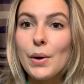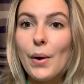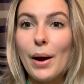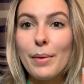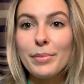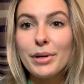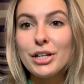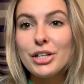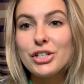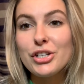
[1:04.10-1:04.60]

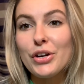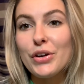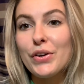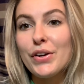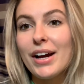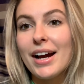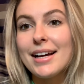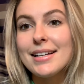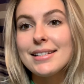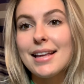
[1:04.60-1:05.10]
I'm going to show you
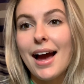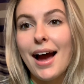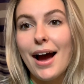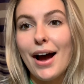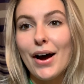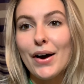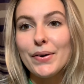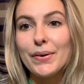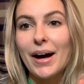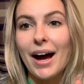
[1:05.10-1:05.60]
guys
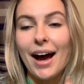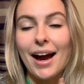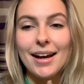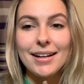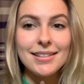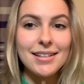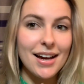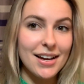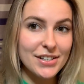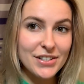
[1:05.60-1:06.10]
how I
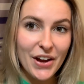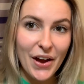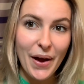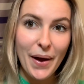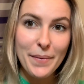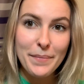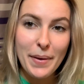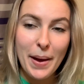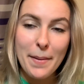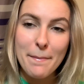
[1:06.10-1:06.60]
touch
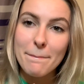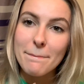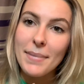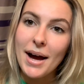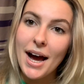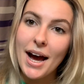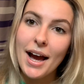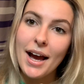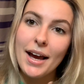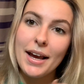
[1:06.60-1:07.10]
up
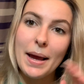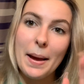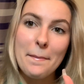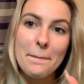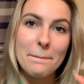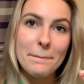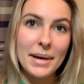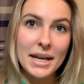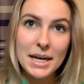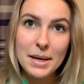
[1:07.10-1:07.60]
my
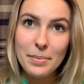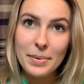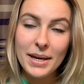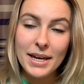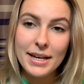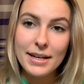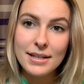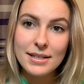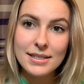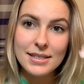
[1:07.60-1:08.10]
money
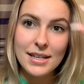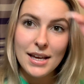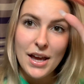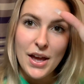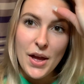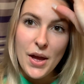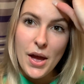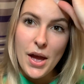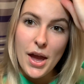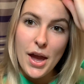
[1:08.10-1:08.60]
piece.
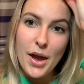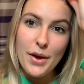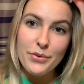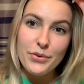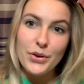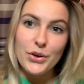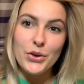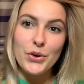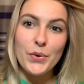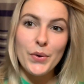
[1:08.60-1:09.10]

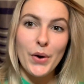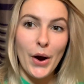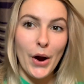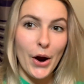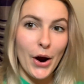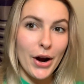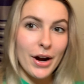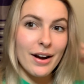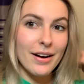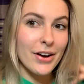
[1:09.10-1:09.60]
If you
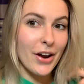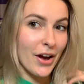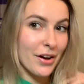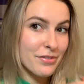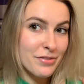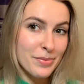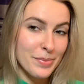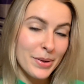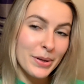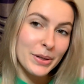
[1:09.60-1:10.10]
are not
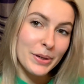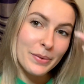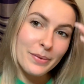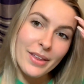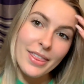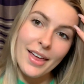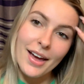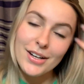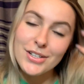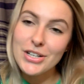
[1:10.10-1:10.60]
familiar with
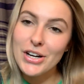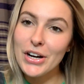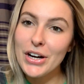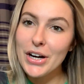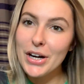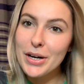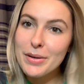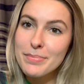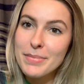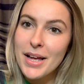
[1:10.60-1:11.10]
that
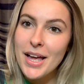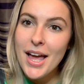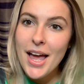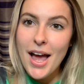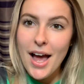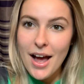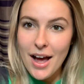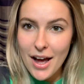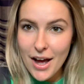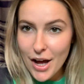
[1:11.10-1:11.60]
term,
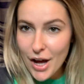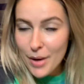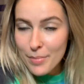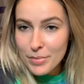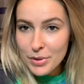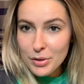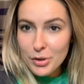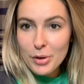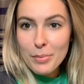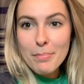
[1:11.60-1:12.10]

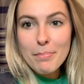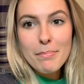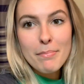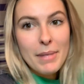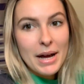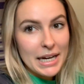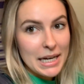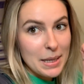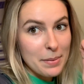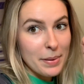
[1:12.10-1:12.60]
your
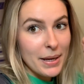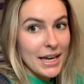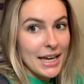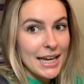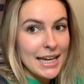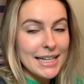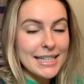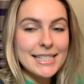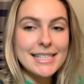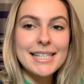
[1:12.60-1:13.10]
money
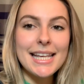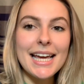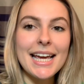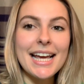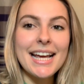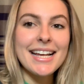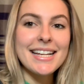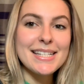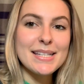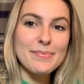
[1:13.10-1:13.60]
piece
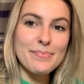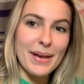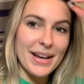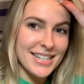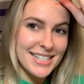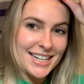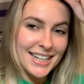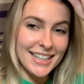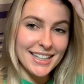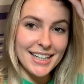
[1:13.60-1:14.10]
is
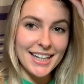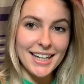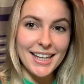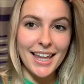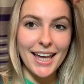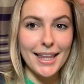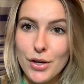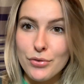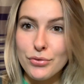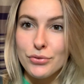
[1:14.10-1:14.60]
basically
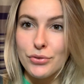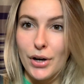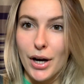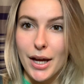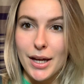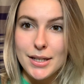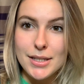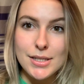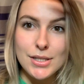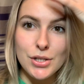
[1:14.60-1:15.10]
like the
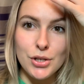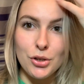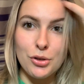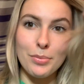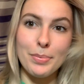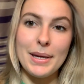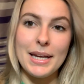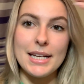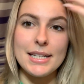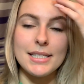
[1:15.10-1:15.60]
front two
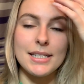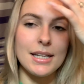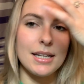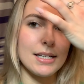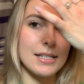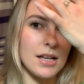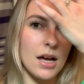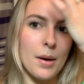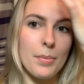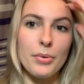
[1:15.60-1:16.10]

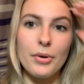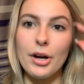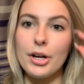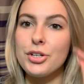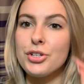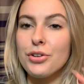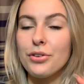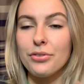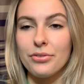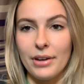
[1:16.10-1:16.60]
pieces up around
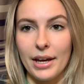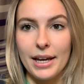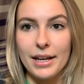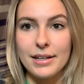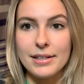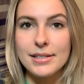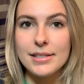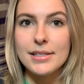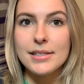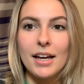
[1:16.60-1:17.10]
your
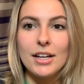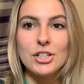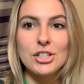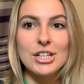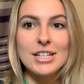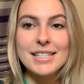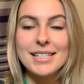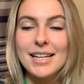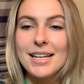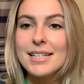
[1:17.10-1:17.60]
face. It's
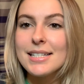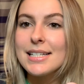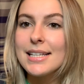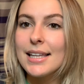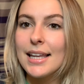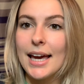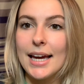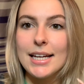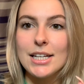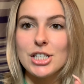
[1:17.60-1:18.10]
just a
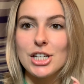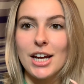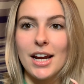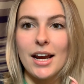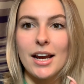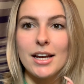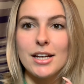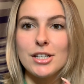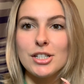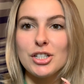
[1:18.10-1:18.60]
slight
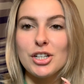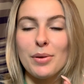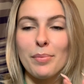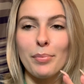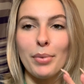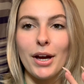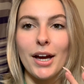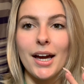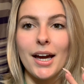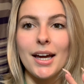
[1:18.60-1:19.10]
change,
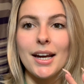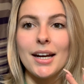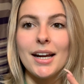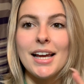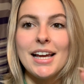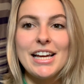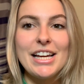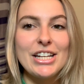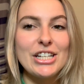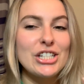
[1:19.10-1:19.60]
but
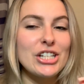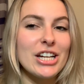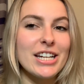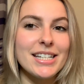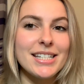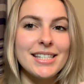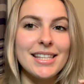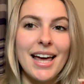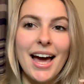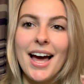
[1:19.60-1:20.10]

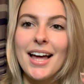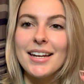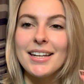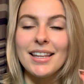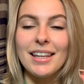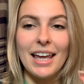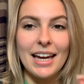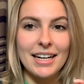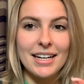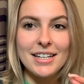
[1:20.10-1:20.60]
just that
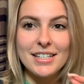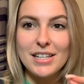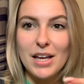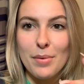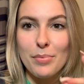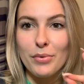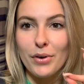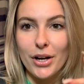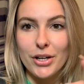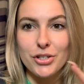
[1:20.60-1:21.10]
lightness
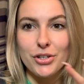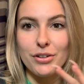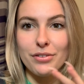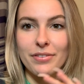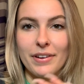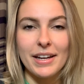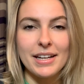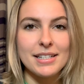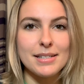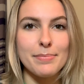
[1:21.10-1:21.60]
up around your
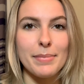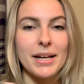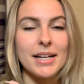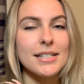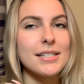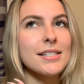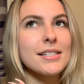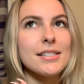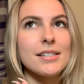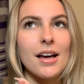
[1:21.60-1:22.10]
face
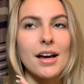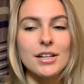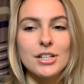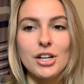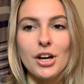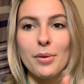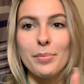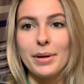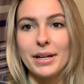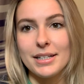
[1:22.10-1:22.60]
makes such
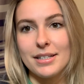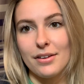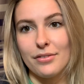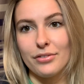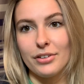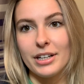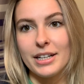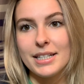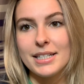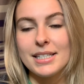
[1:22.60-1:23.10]
a big
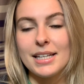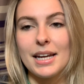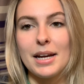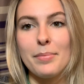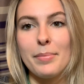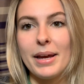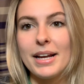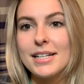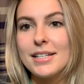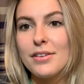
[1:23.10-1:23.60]
difference, and it
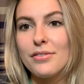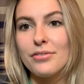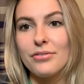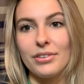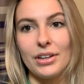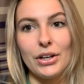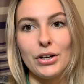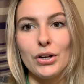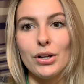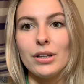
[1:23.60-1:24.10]
makes it
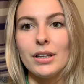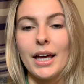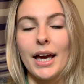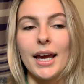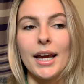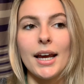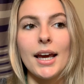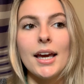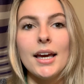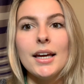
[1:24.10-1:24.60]
feel
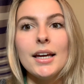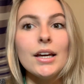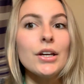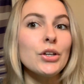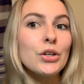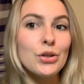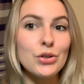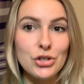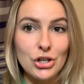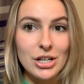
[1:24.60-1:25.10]
like
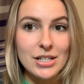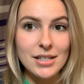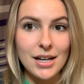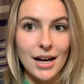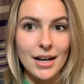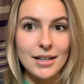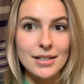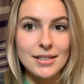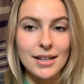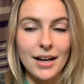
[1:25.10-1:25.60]
you just
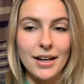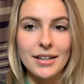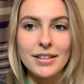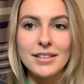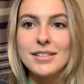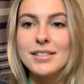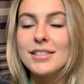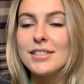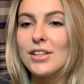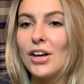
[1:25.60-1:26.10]
got it
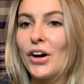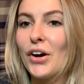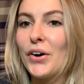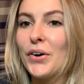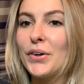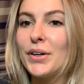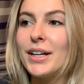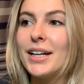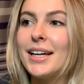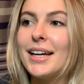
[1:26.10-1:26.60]
done.
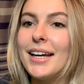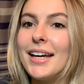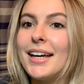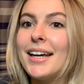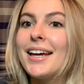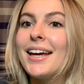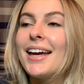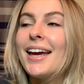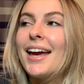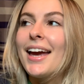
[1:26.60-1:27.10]
So
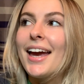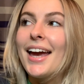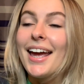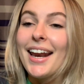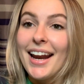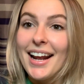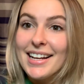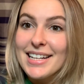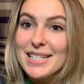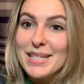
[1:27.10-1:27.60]
it
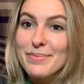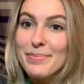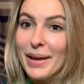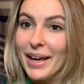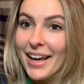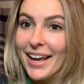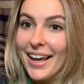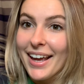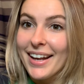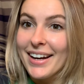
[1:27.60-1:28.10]
has
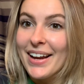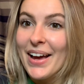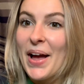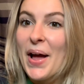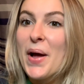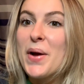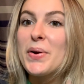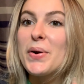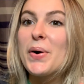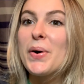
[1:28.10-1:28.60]
been
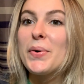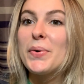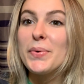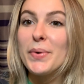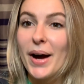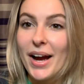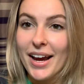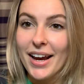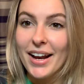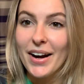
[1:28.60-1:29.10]

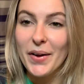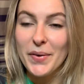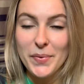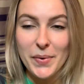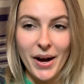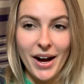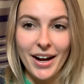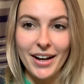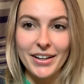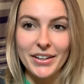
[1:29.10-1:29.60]
quite a
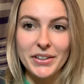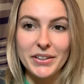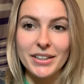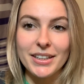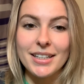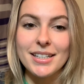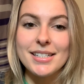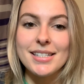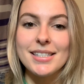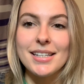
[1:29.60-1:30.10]

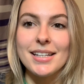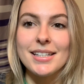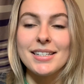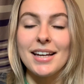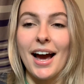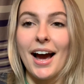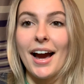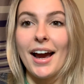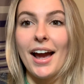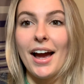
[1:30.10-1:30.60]
while since
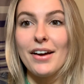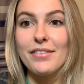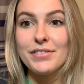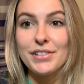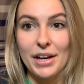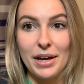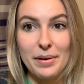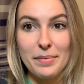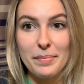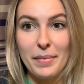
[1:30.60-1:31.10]
I have
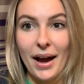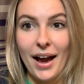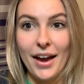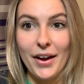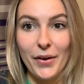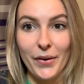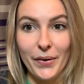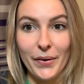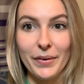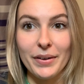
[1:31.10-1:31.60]
done my
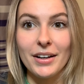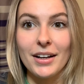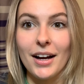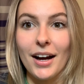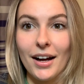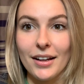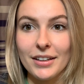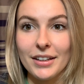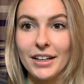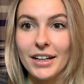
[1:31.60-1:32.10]
own
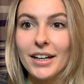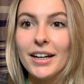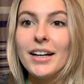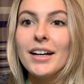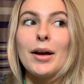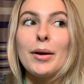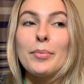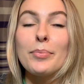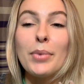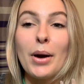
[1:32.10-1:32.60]
color,
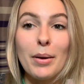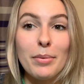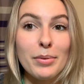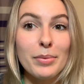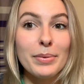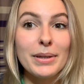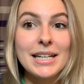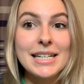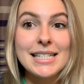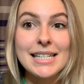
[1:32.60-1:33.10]

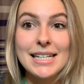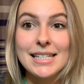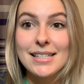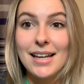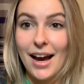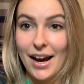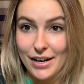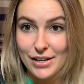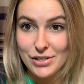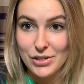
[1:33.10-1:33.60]
probably since
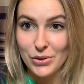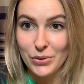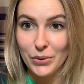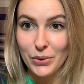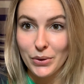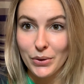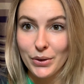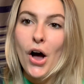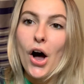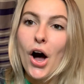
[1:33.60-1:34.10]
high
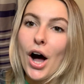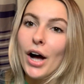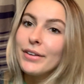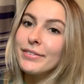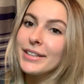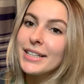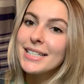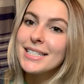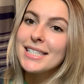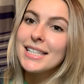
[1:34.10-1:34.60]
school.
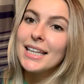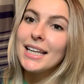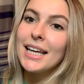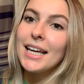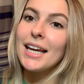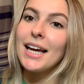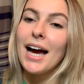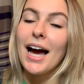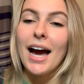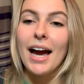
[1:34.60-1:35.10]

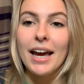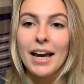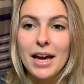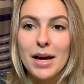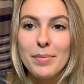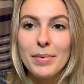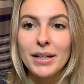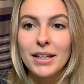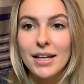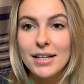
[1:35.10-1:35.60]
Obviously, I
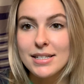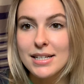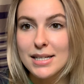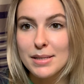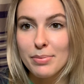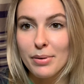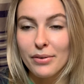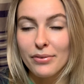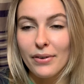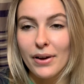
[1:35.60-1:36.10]
am a
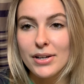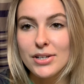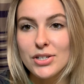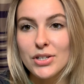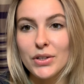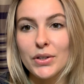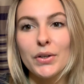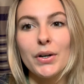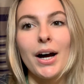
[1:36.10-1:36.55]
licensed professional.